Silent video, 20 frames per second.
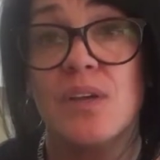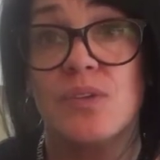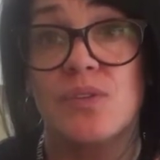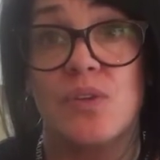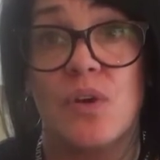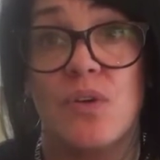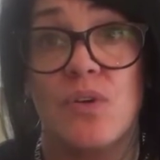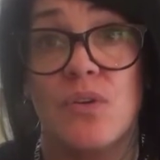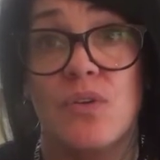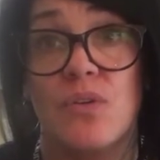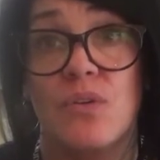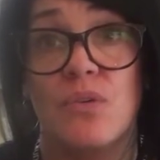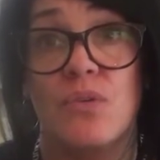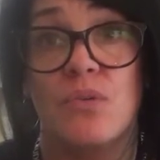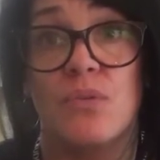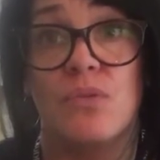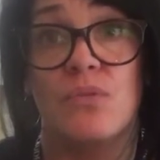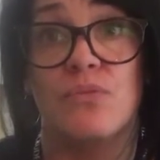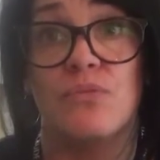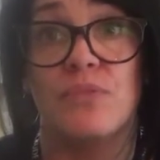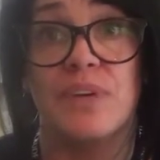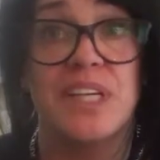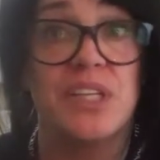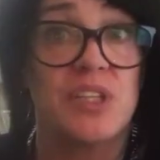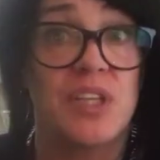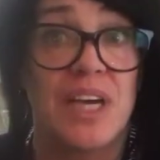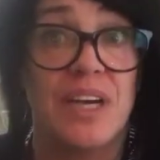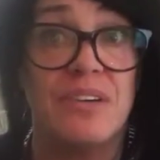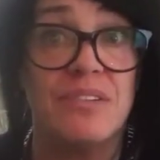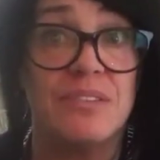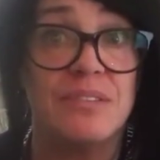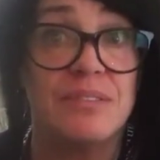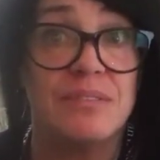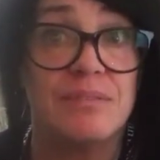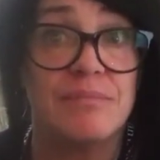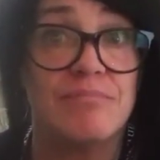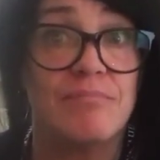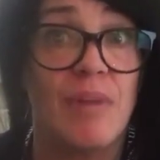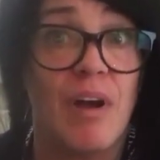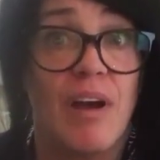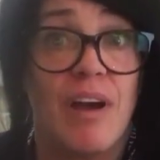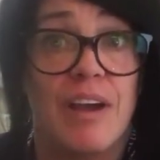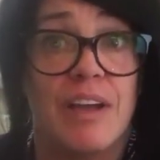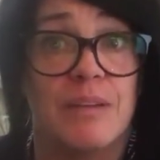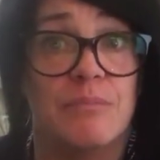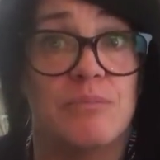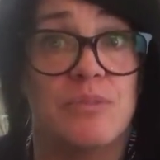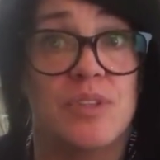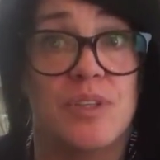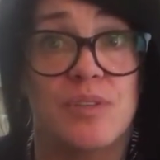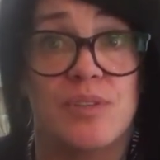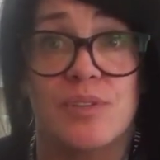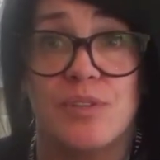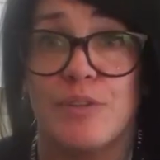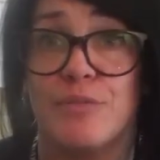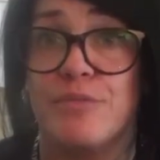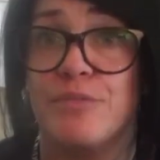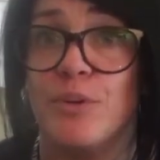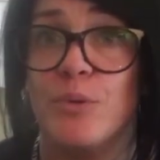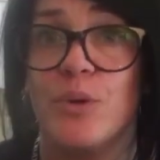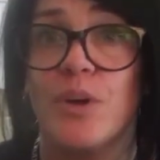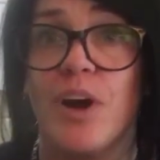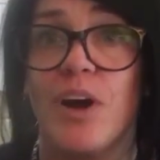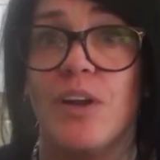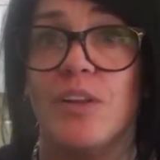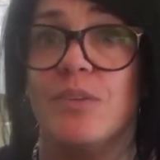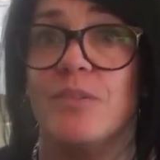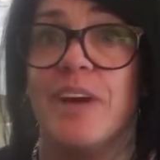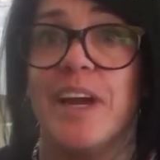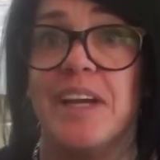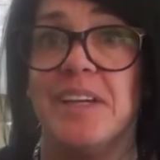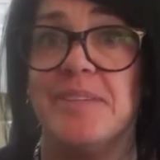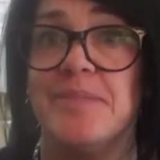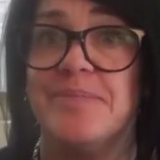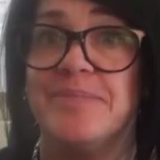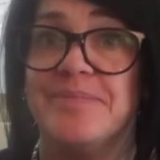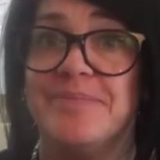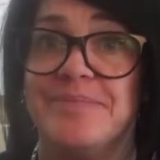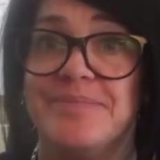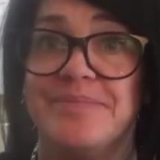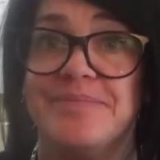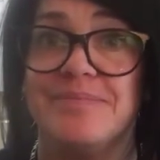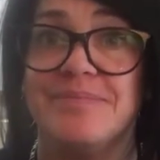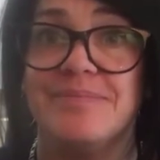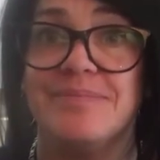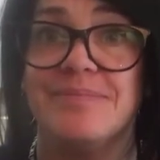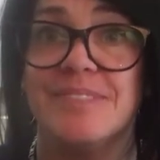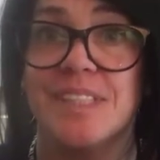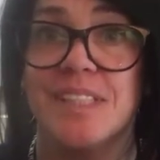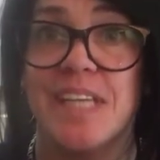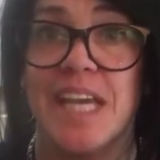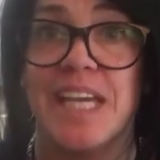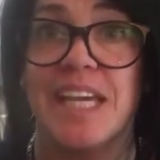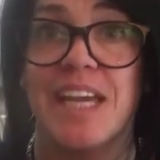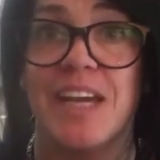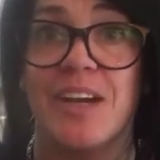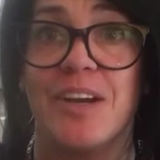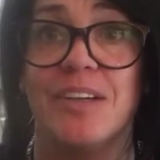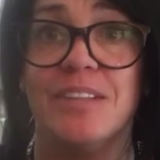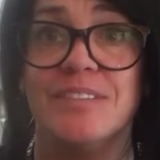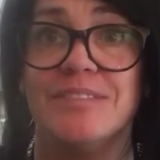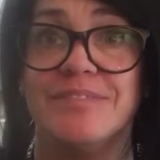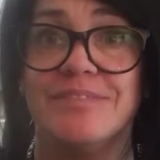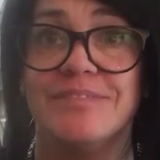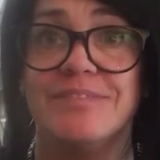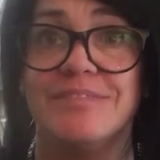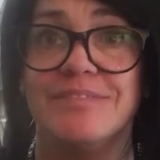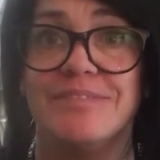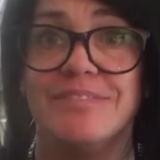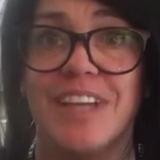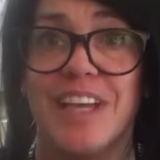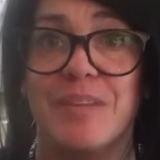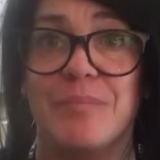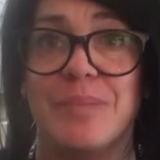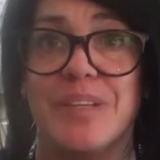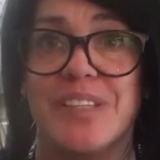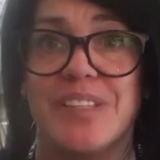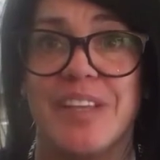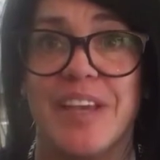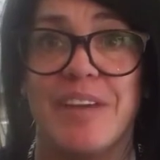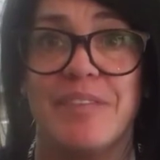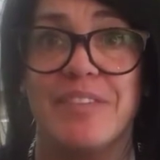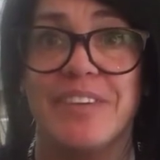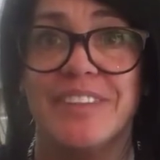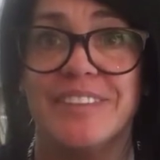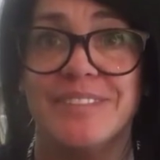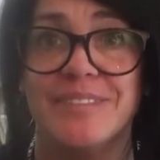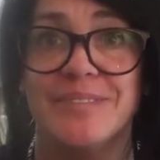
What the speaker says: So reach out. I'm just a phone call away. Take care and be safe.